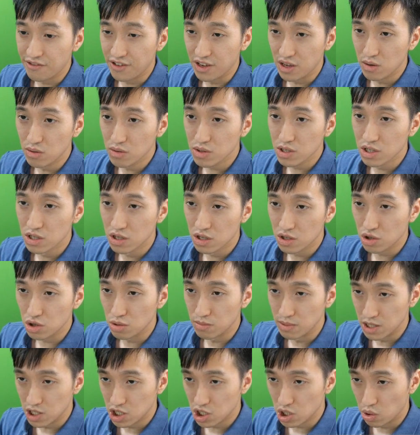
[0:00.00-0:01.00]
fields
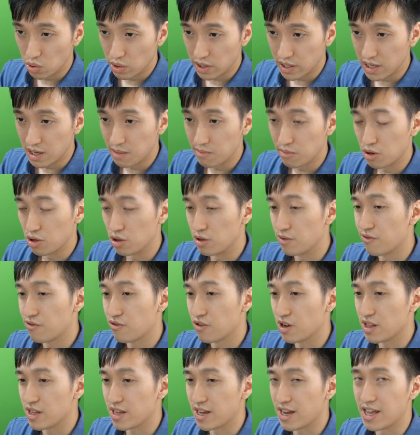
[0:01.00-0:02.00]
to be showing up on the
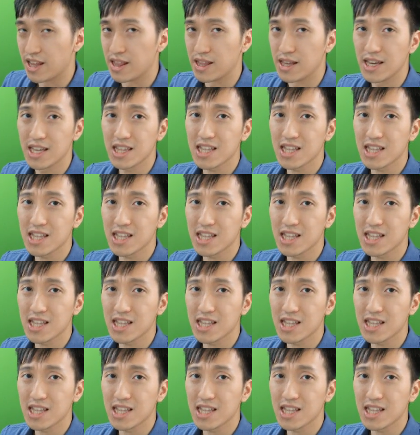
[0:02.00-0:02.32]
front end.